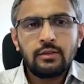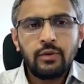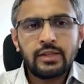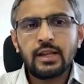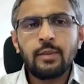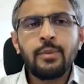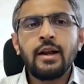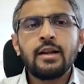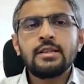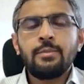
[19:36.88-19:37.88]
Vesting
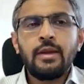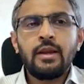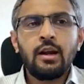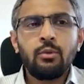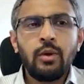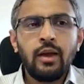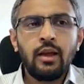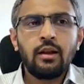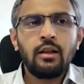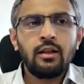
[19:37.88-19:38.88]
period is a period
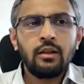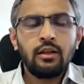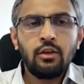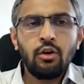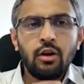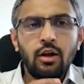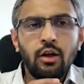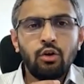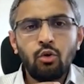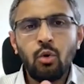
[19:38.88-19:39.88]
where your
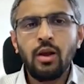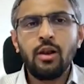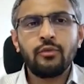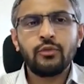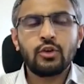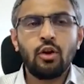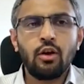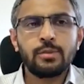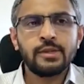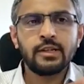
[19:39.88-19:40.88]
accrual of stock
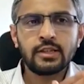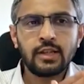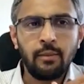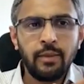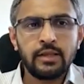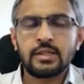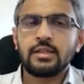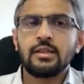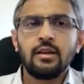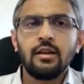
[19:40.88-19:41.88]
options
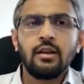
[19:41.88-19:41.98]
commence.